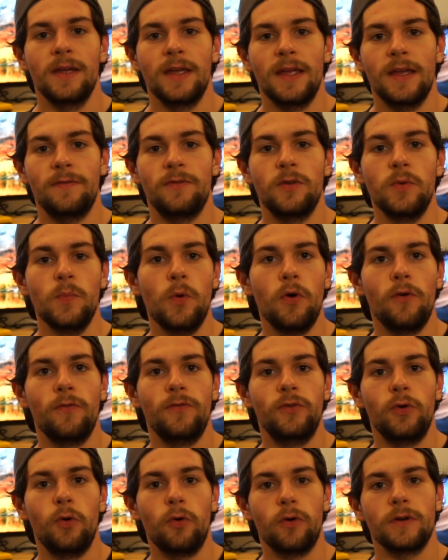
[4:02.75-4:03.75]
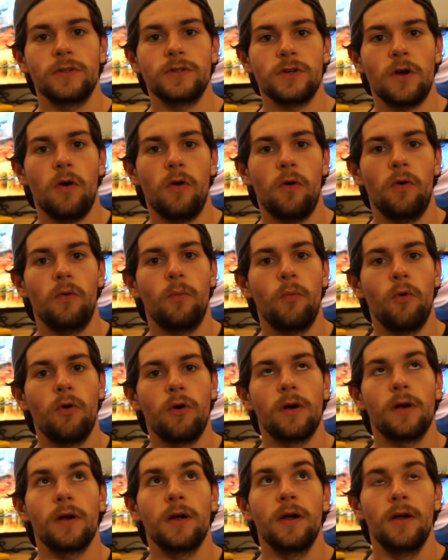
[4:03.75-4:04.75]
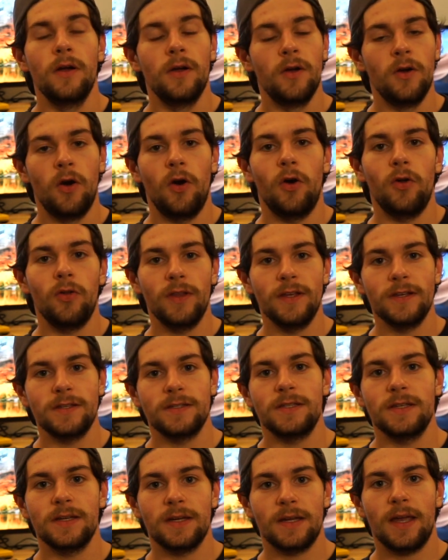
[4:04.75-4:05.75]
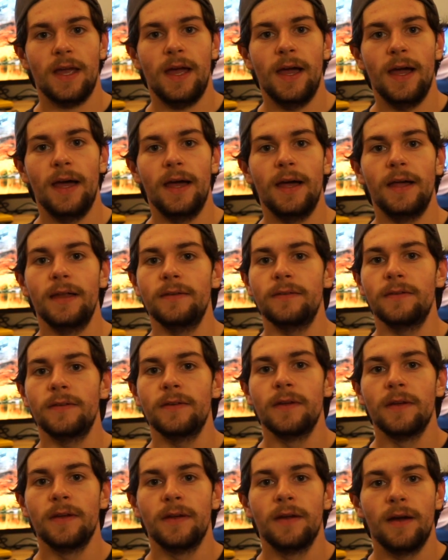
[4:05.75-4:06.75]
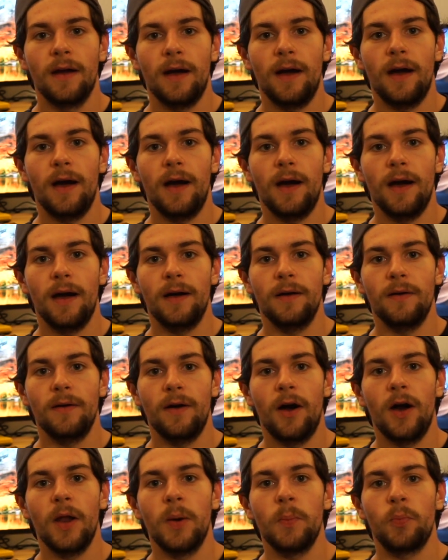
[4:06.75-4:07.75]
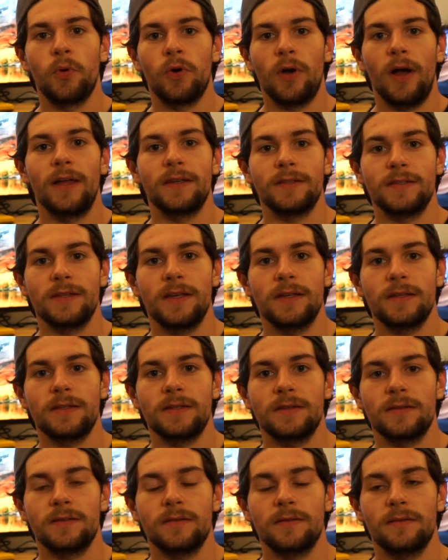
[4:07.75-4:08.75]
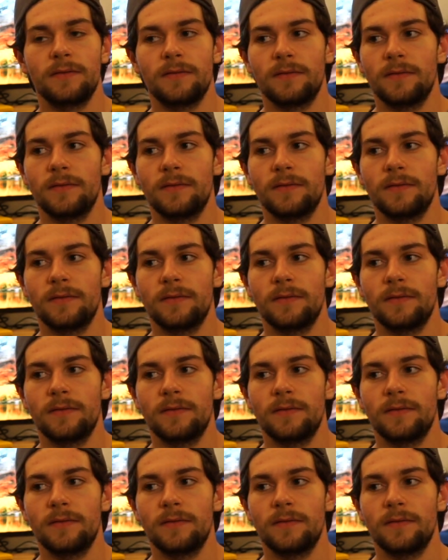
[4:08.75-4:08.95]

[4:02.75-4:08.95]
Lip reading: if you move towards a more holistic and unprocessed,